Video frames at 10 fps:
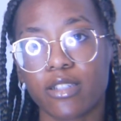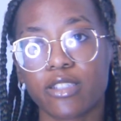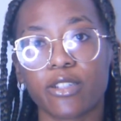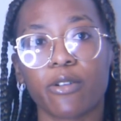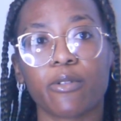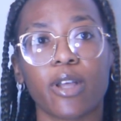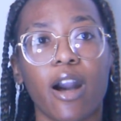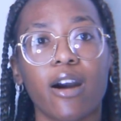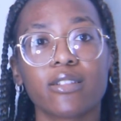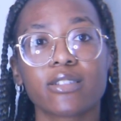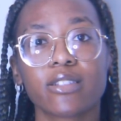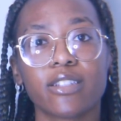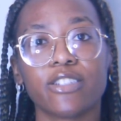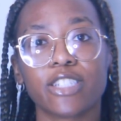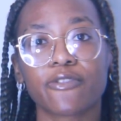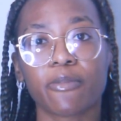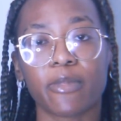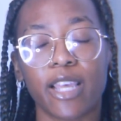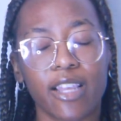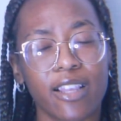So honestly, just
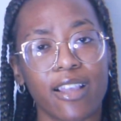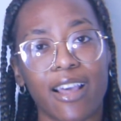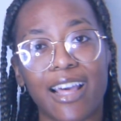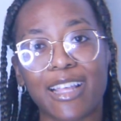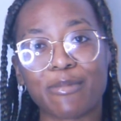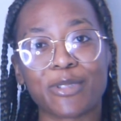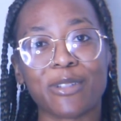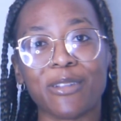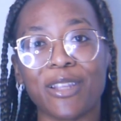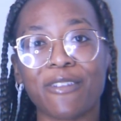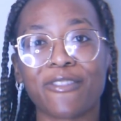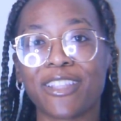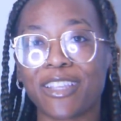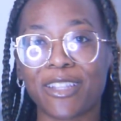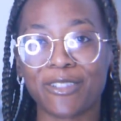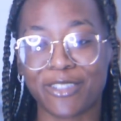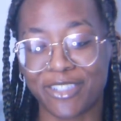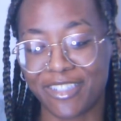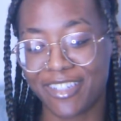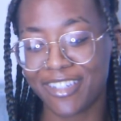from that, I absolutely love the enclosure.